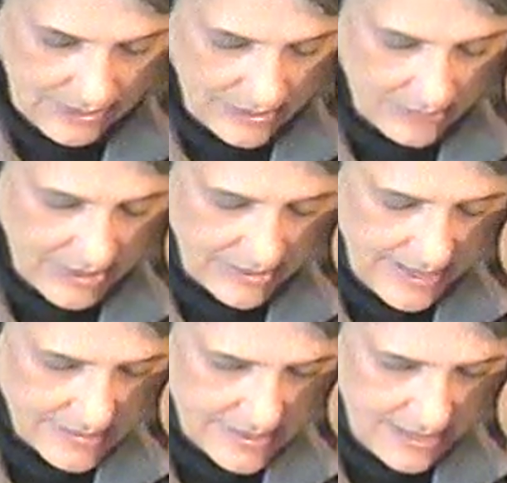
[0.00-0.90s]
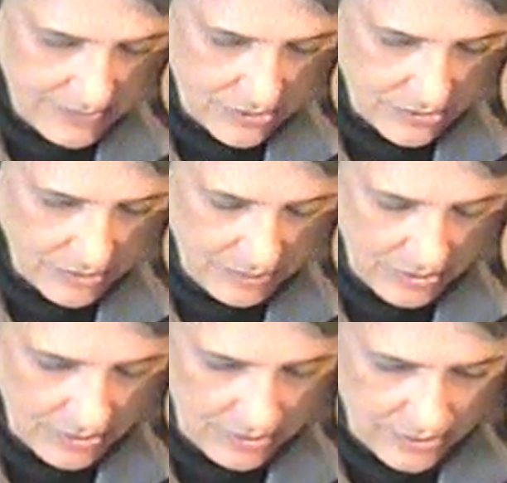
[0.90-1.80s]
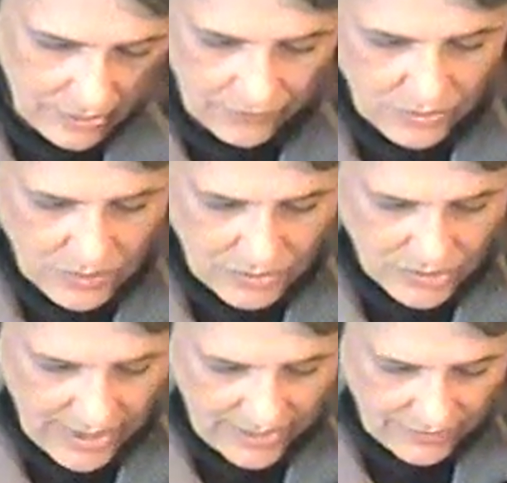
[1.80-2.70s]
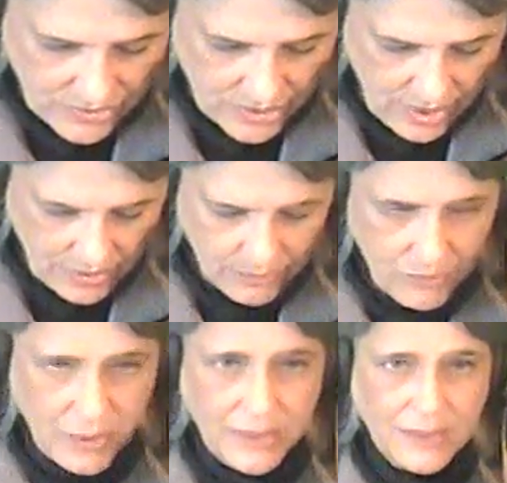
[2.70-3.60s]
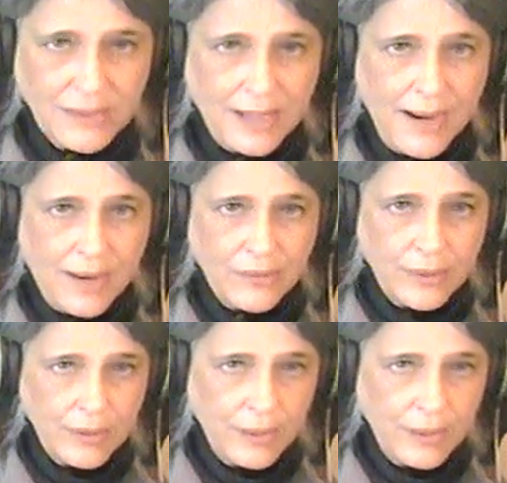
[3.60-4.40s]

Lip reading: Anyway, thanks, David Nurnberg. You're the first person I ever saw who pointed it out